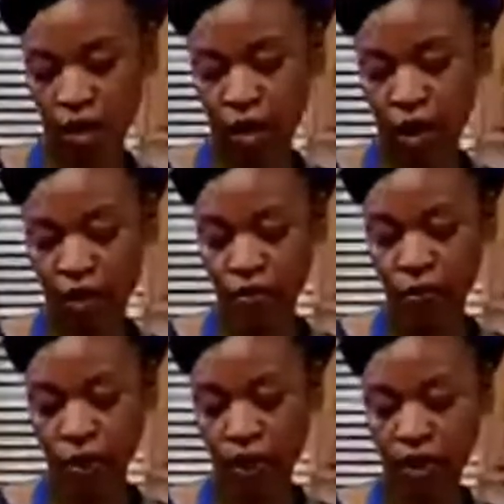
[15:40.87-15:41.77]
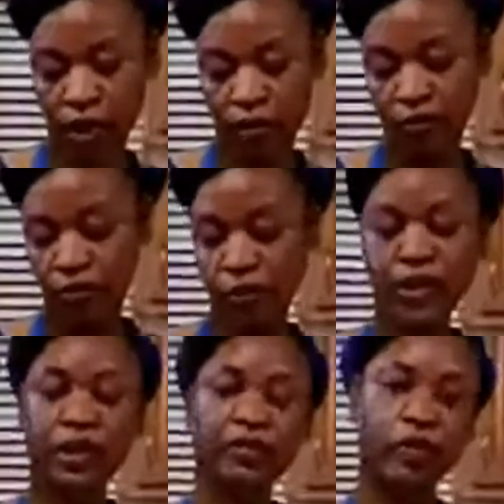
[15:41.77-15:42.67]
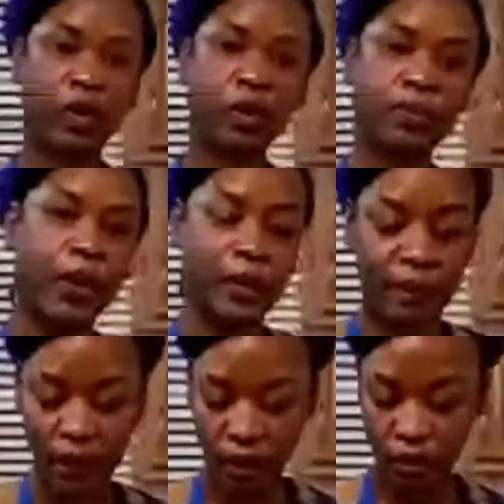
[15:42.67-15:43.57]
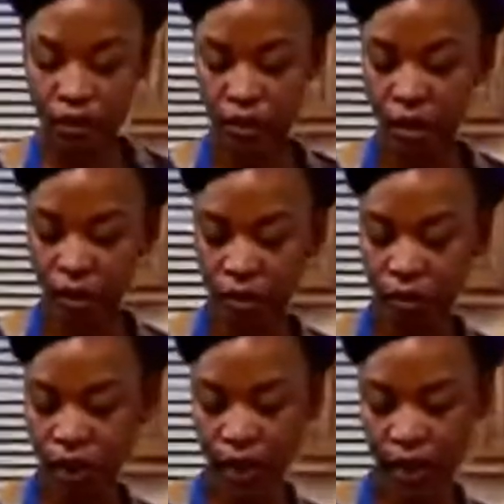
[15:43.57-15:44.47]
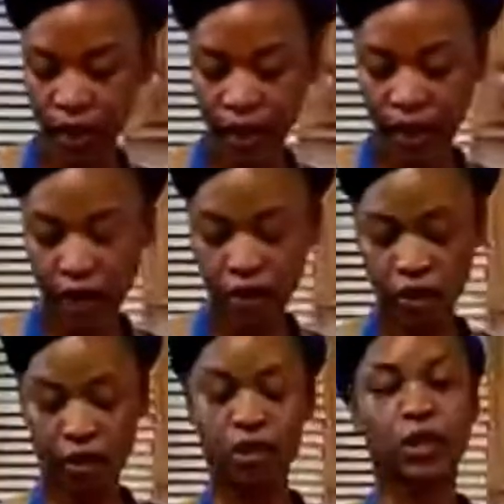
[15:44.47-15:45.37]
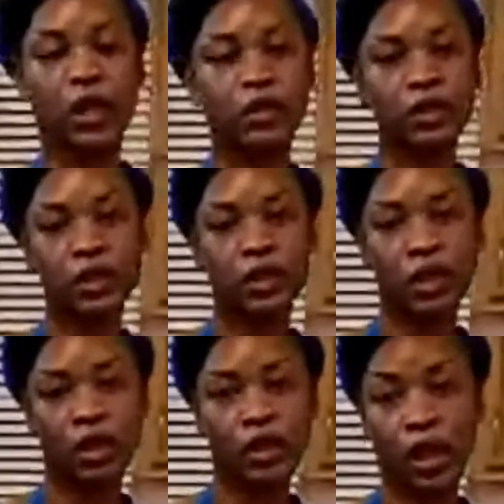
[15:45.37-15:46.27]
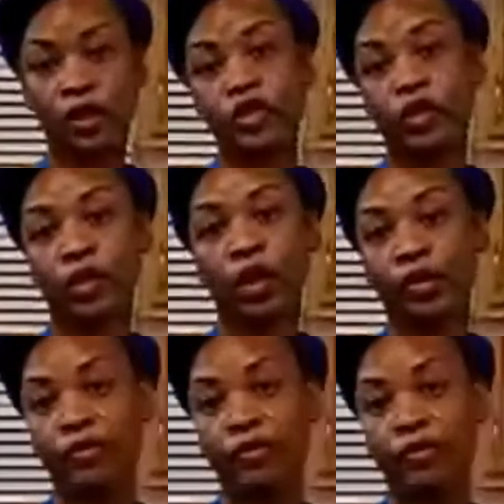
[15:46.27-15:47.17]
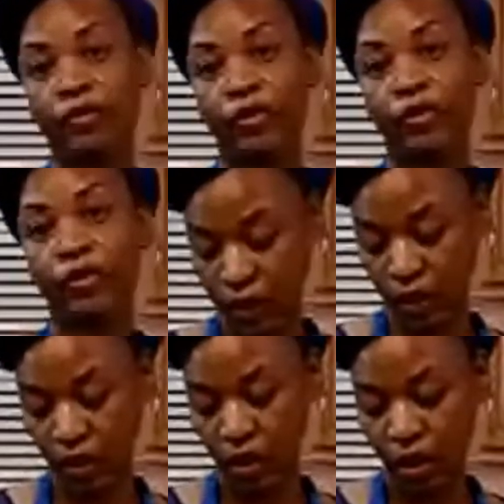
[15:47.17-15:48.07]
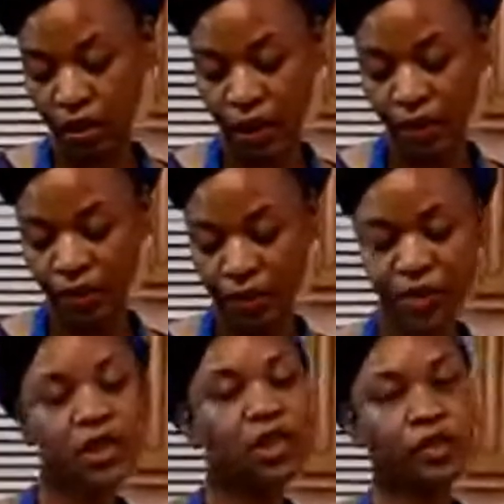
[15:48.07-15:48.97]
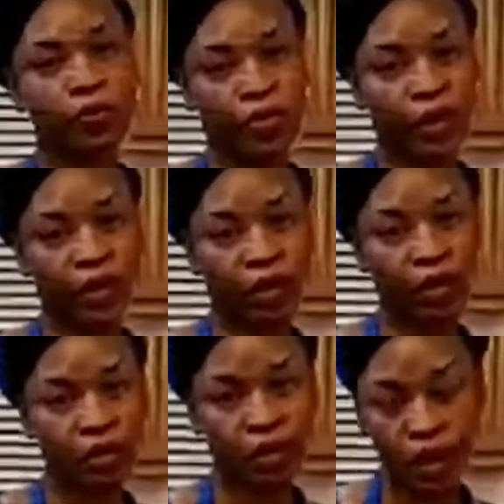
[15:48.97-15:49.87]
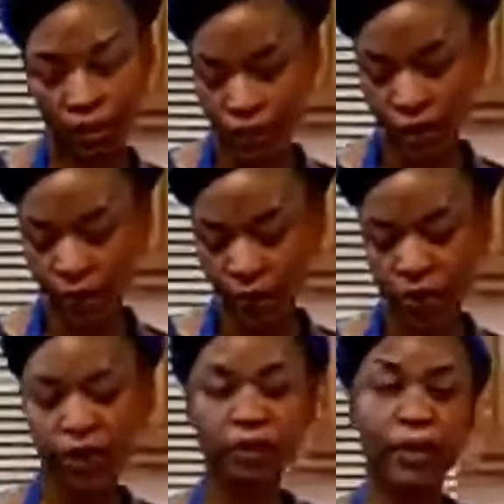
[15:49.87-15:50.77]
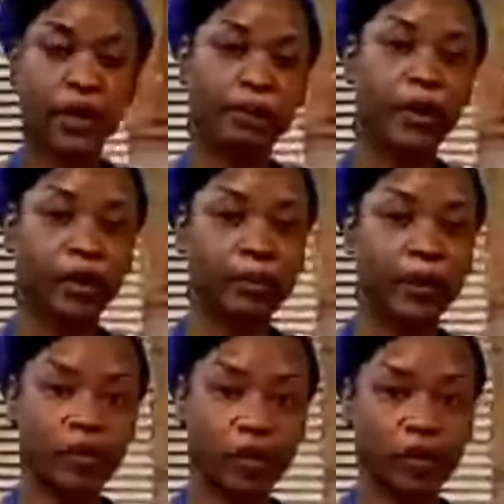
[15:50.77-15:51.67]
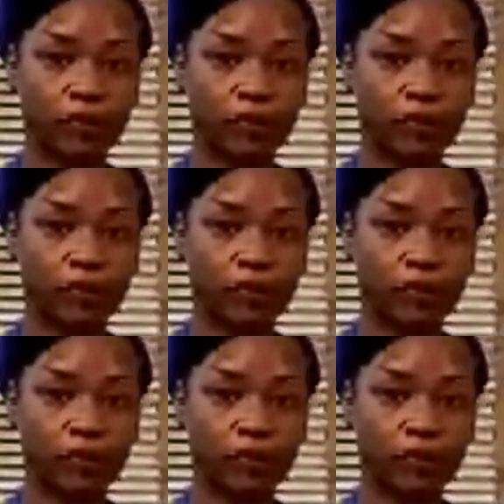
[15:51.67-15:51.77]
And you want to whisk it for about a minute or so, and it actually changes the texture of the milk. Makes it not just a little thicker. It's almost like you're making buttermilk.